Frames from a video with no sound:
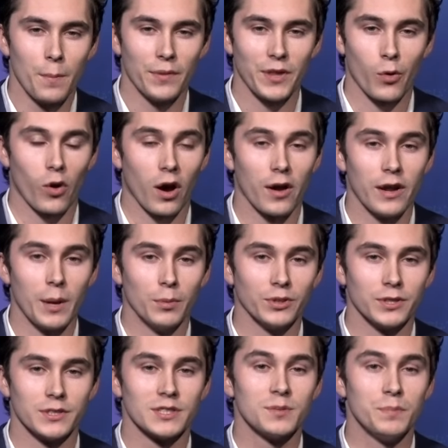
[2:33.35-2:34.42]
but they were
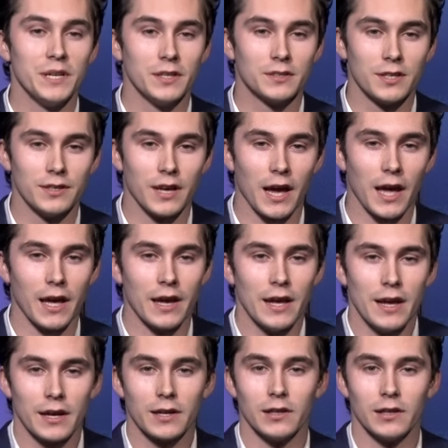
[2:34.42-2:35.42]
unable to speak today.